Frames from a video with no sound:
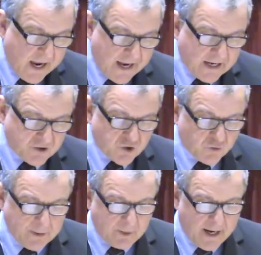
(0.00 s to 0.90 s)
and are
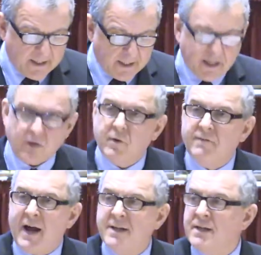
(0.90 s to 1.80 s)
streamlining and
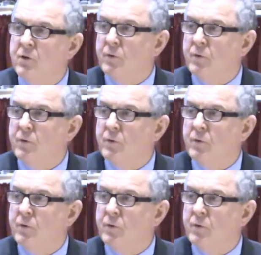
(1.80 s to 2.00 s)
revising